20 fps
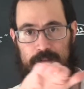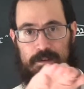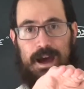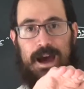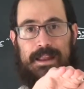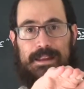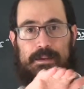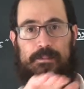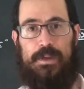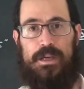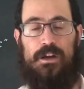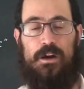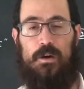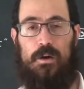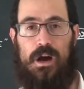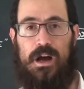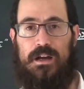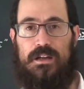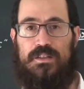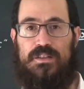Ana
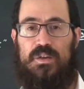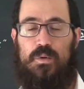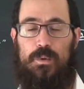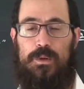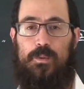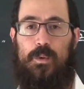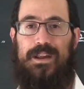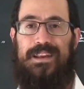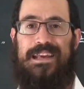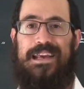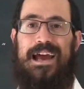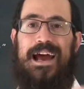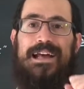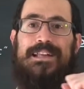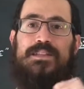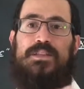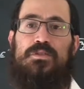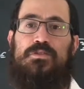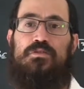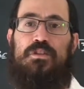B'Koach. So we want to
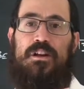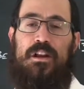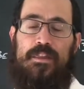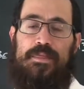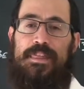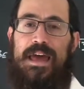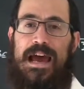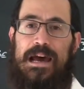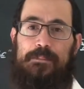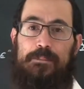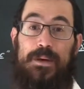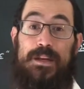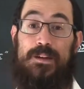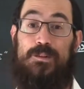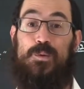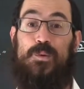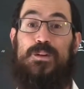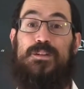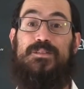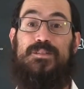concentrate on that. But
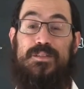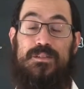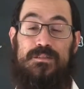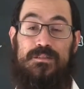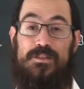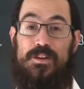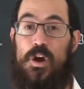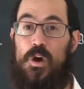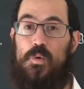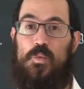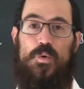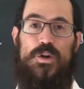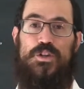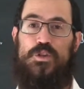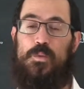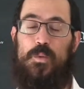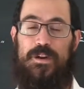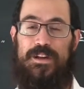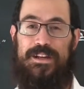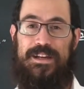in order to know
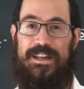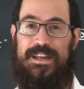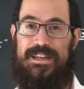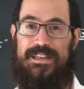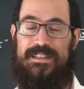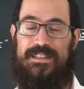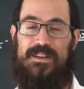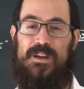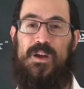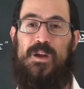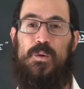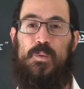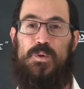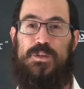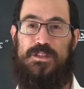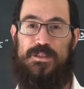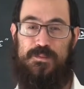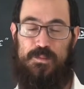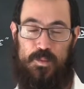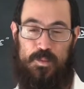which one it is,
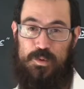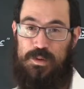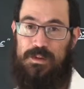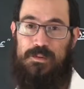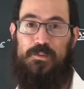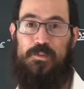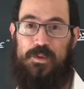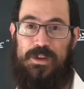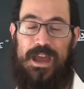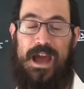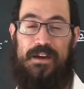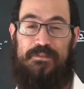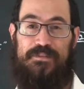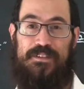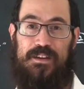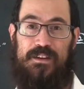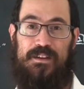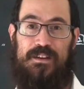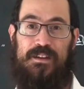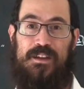we have
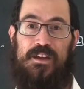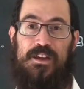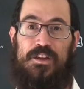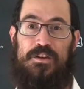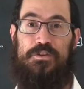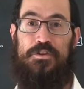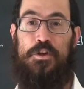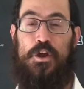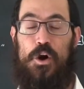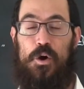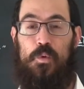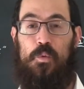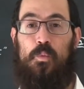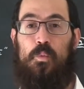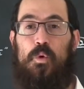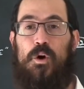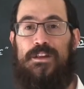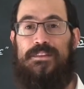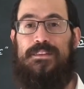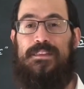to know
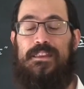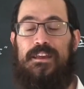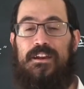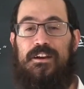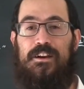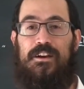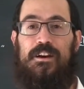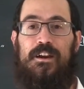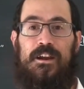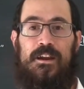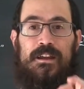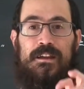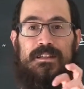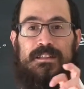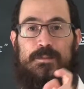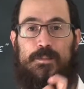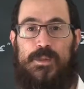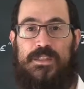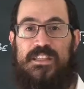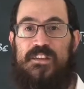what their
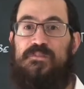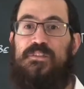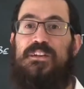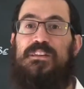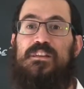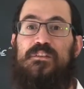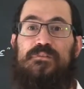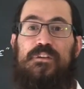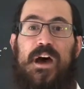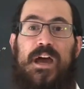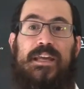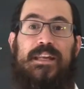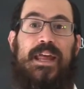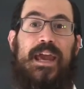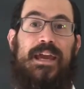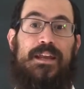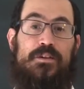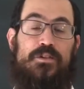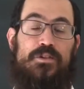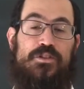specific divine
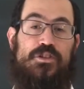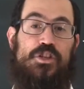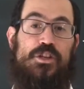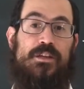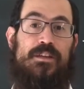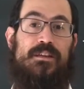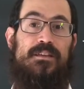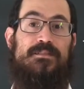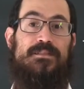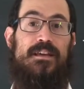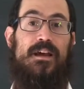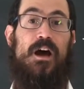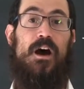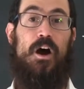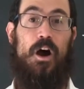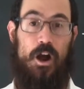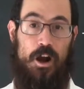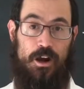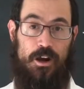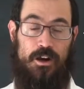energies
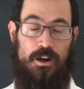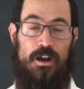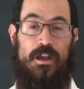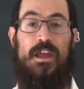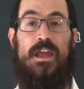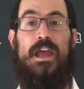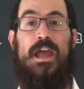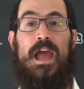are.